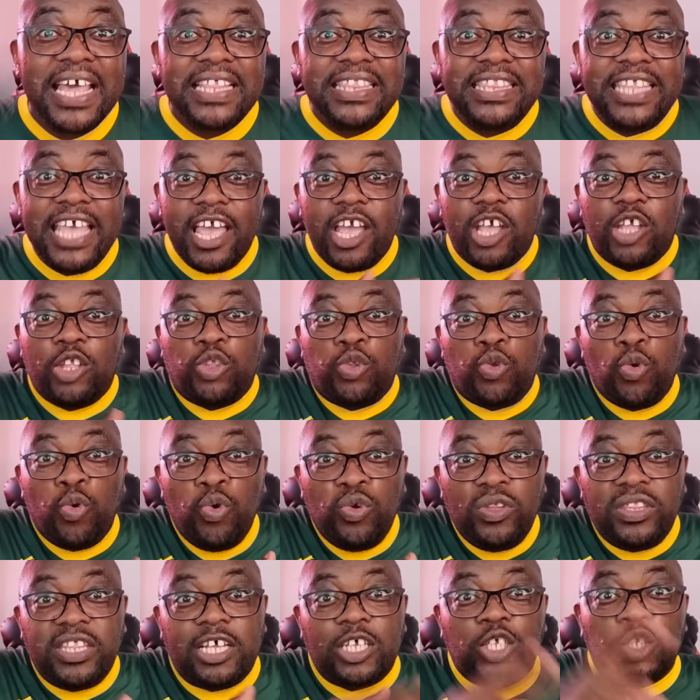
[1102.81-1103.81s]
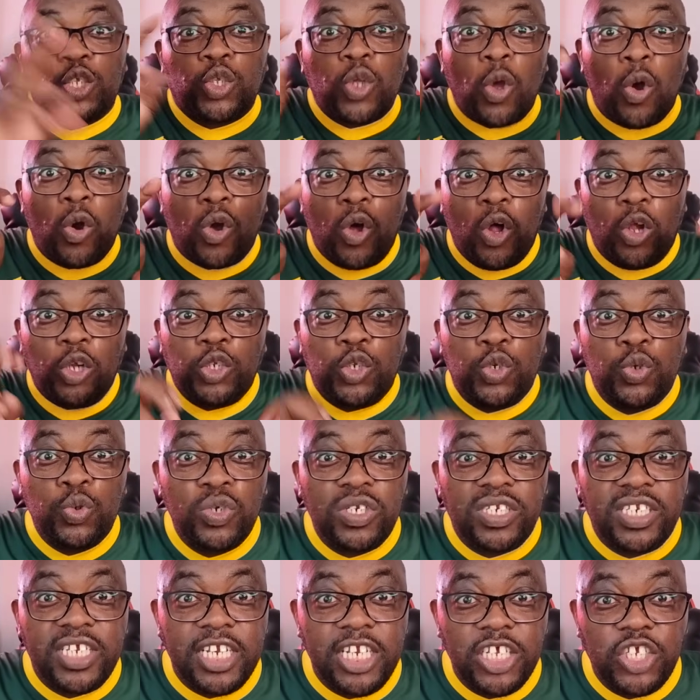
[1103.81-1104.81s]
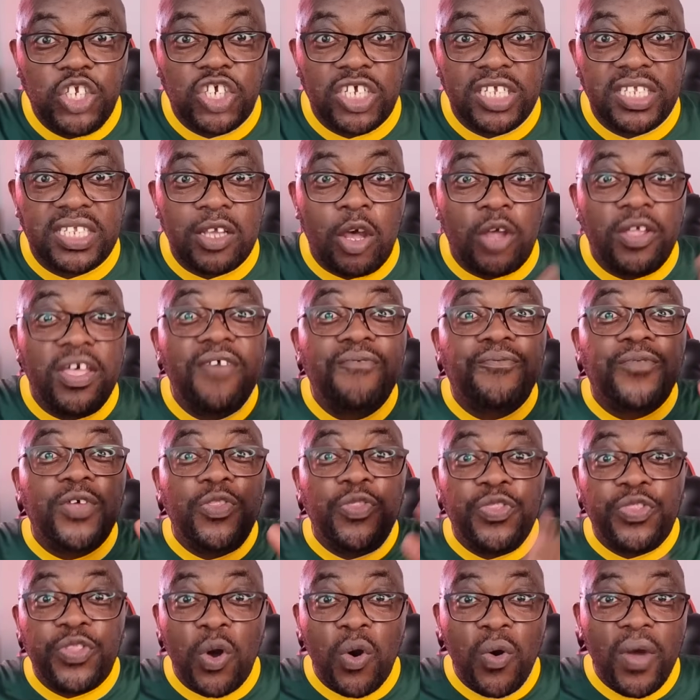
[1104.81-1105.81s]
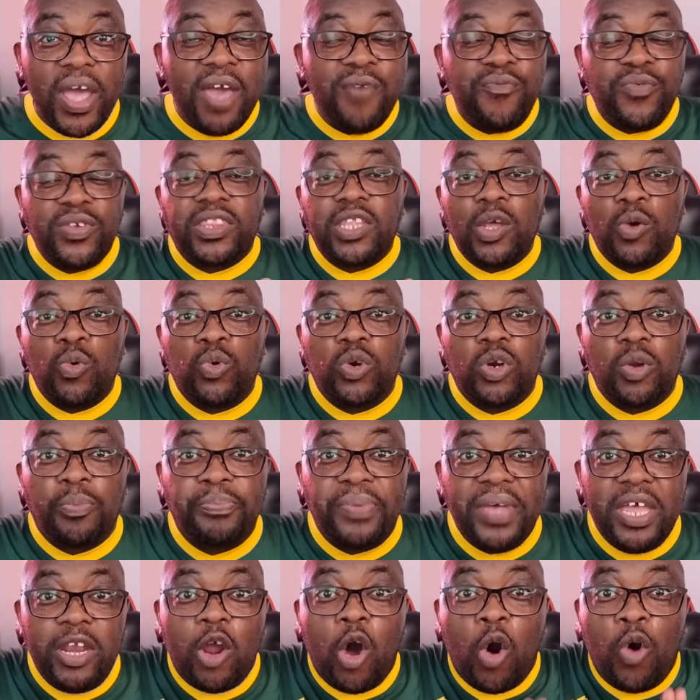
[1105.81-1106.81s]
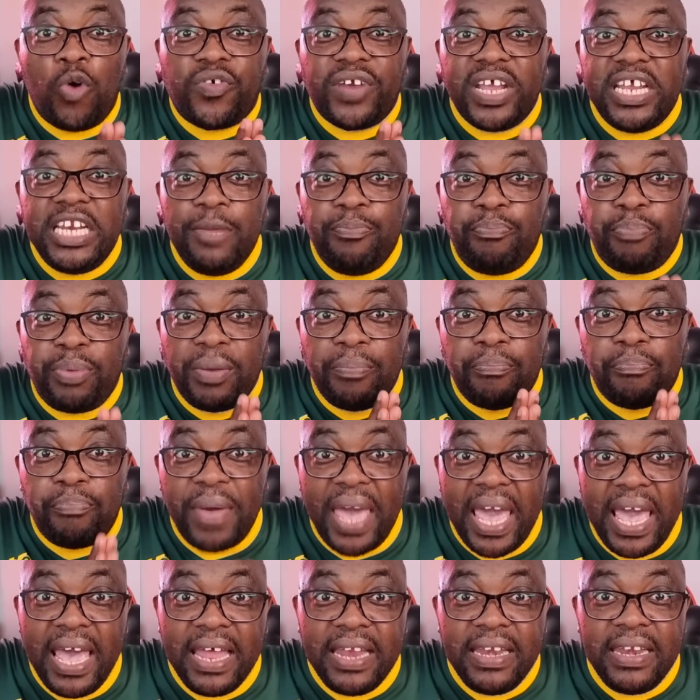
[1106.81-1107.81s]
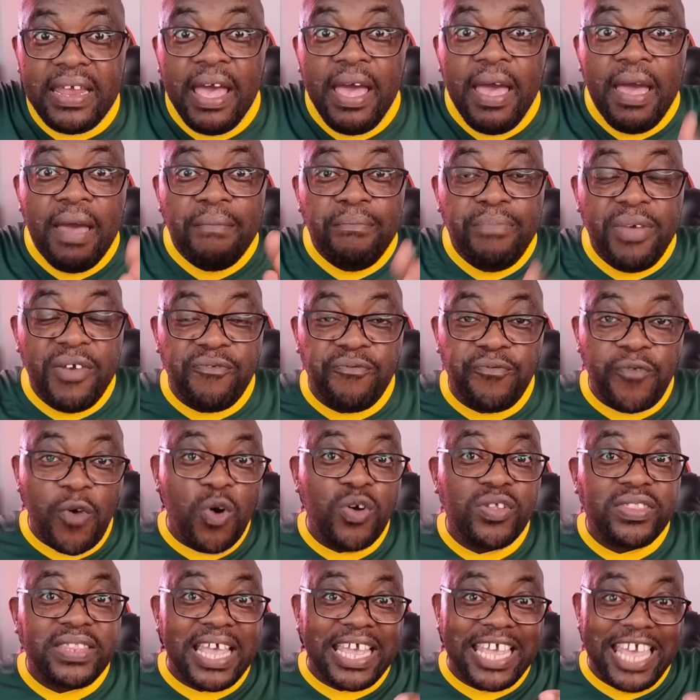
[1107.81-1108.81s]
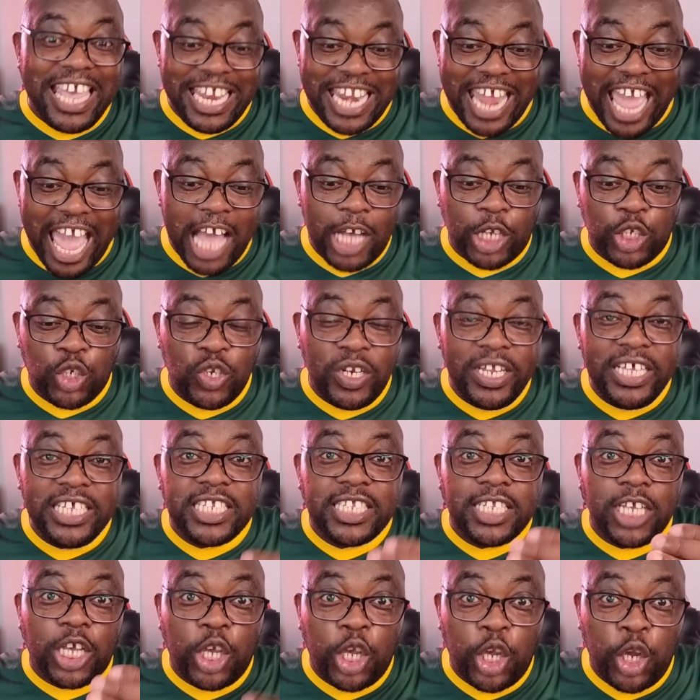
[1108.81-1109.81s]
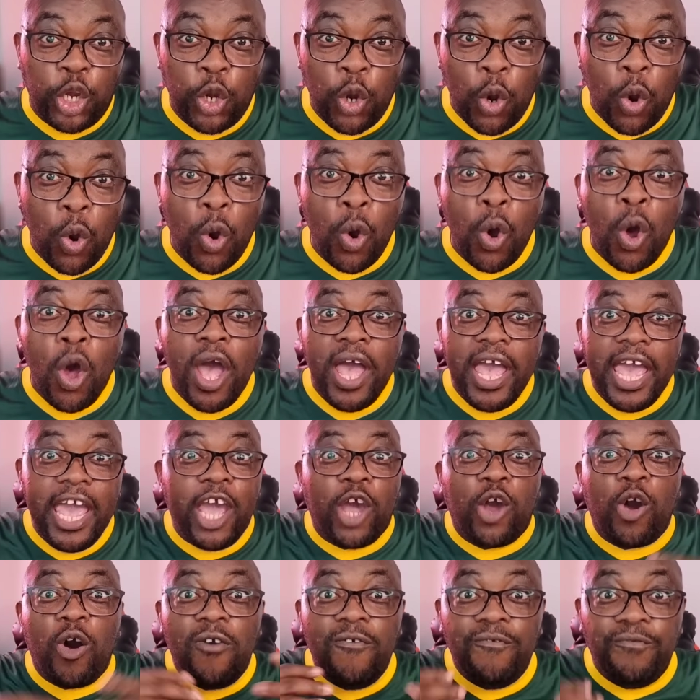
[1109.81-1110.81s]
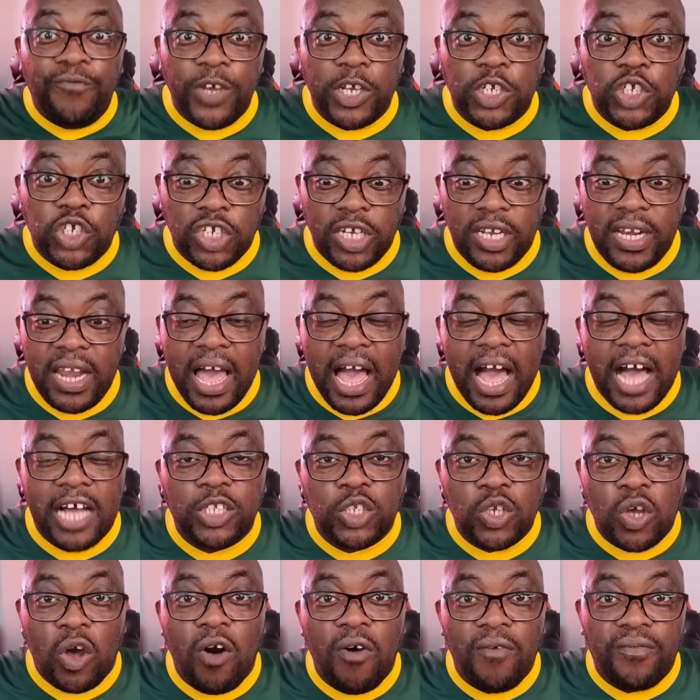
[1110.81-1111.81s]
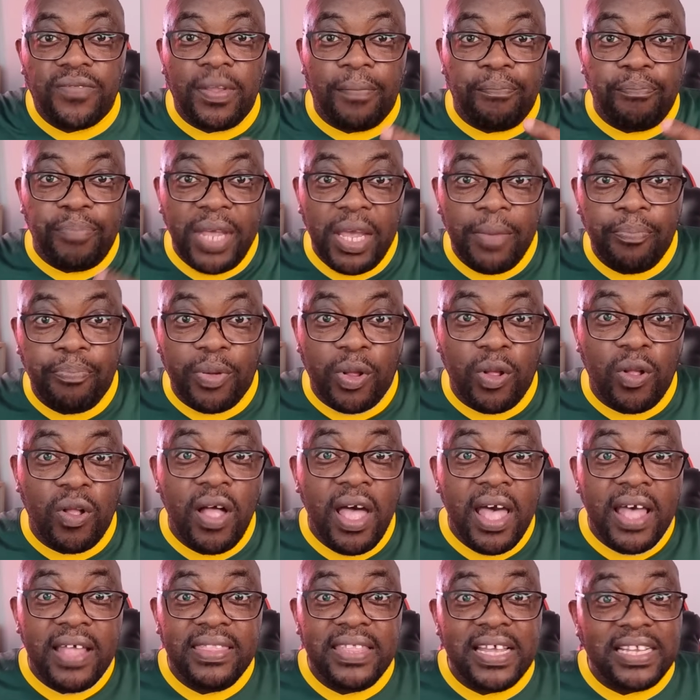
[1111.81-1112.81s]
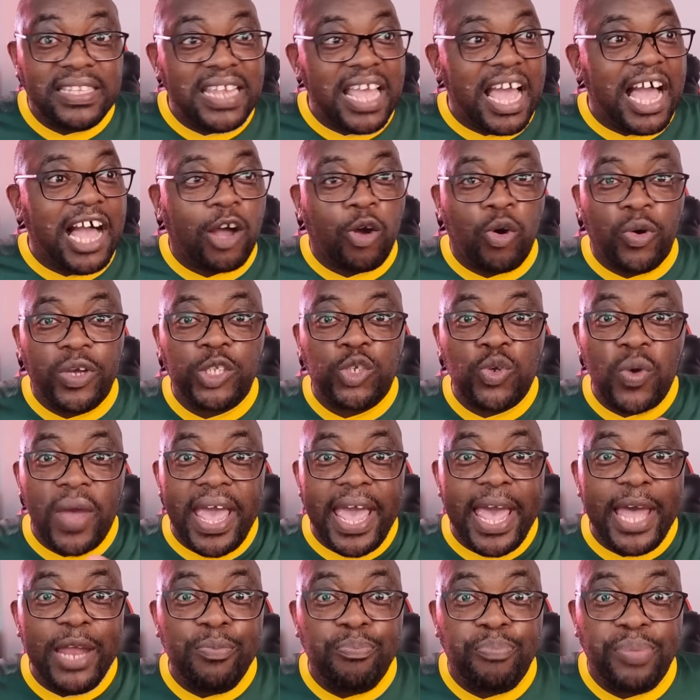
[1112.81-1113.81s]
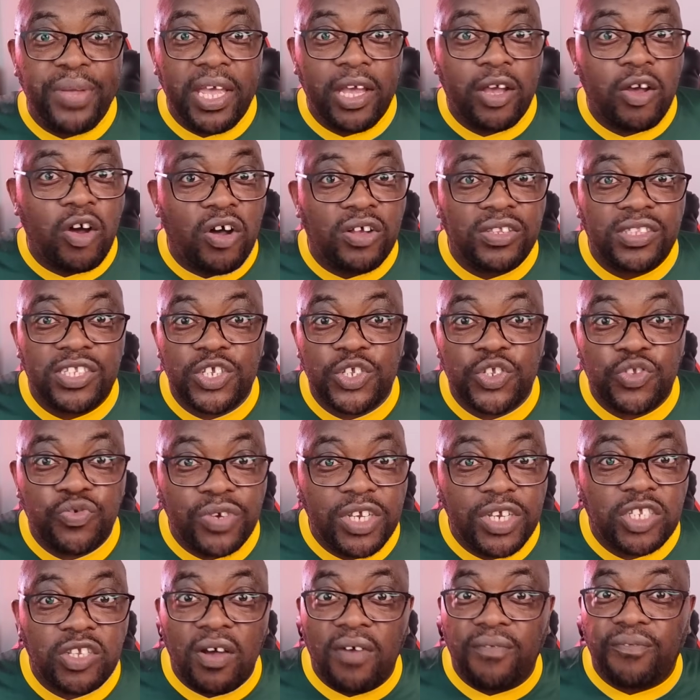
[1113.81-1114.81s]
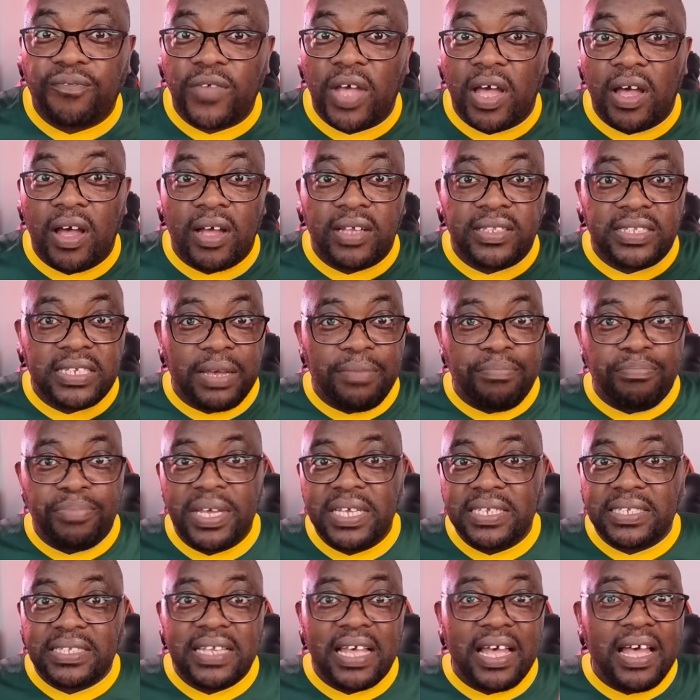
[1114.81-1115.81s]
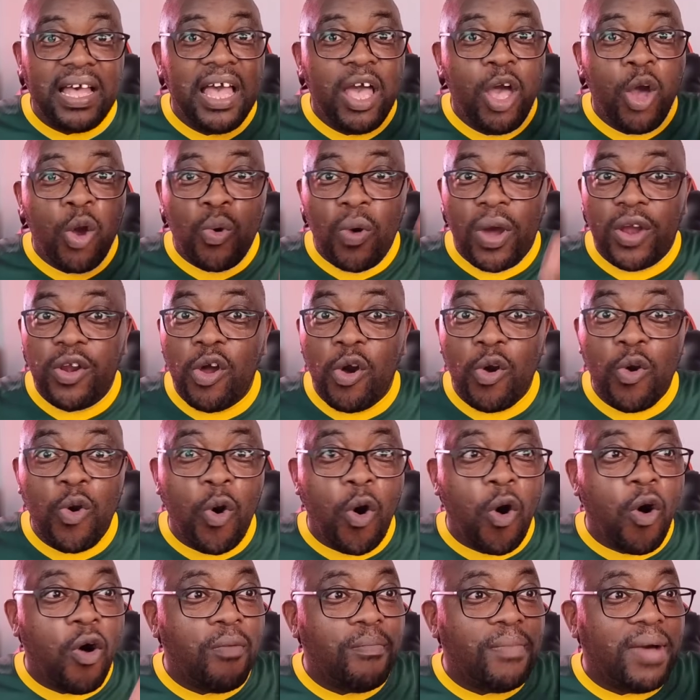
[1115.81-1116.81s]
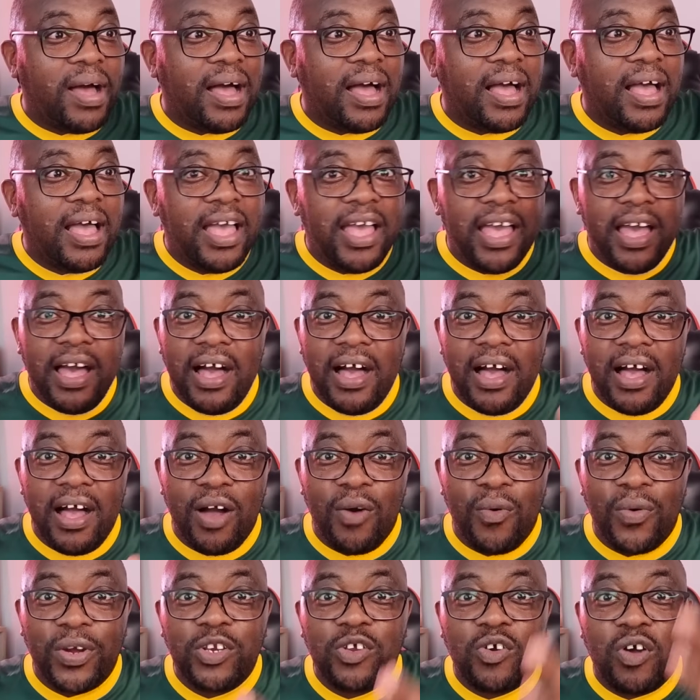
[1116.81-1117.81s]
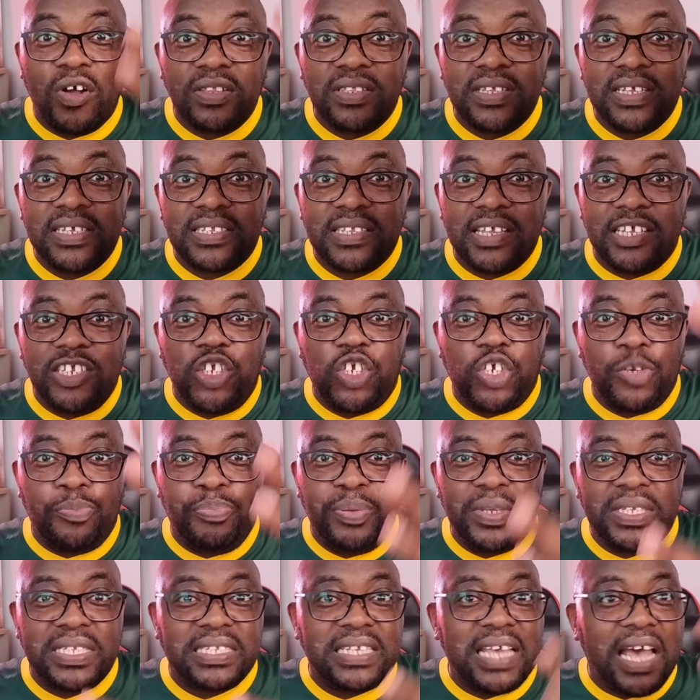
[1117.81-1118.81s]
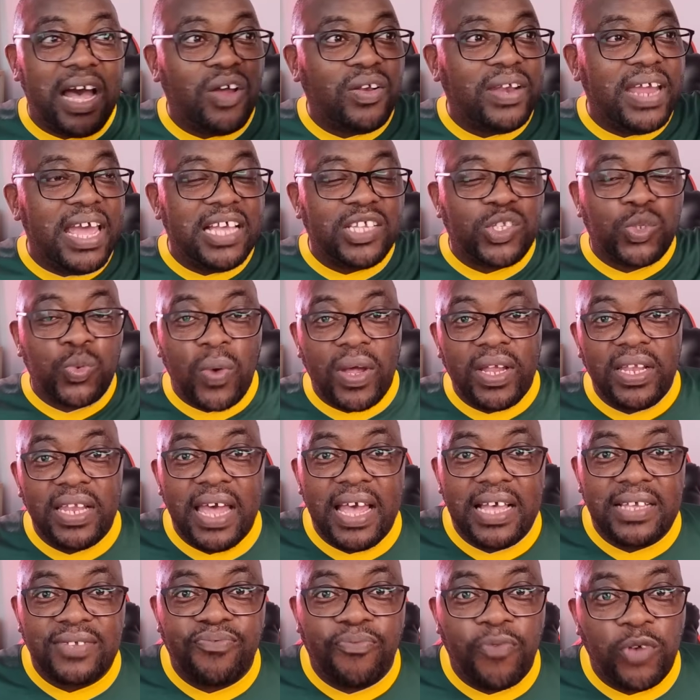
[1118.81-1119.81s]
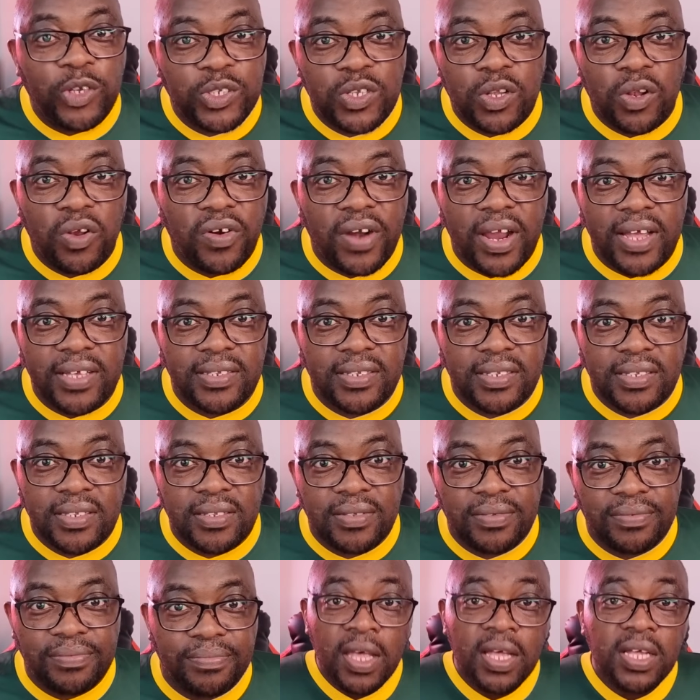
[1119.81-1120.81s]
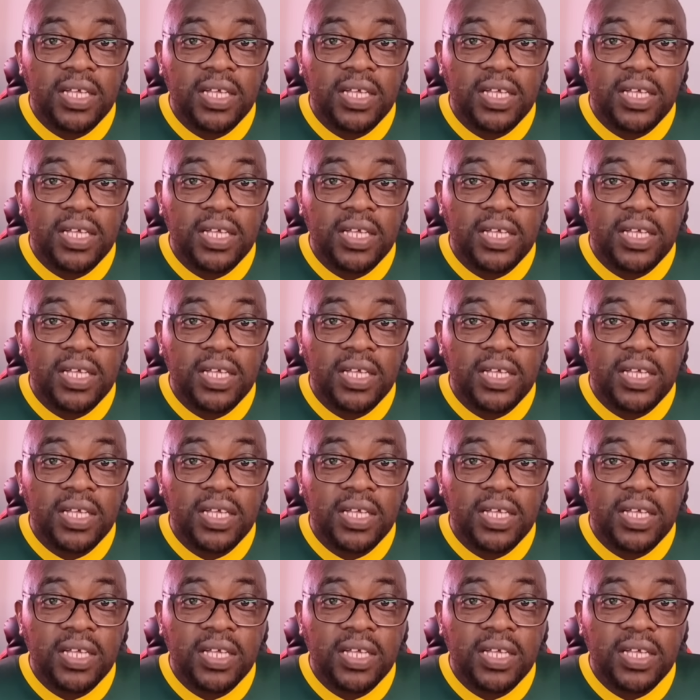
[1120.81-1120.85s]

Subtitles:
they do the so-called due diligence, even though everything would have been already prepared before they can actually secure a conviction out of the people that they are going to handpick on the streets of Tembisa, Kwanongoma, GP's Town, as well as Fos Loras.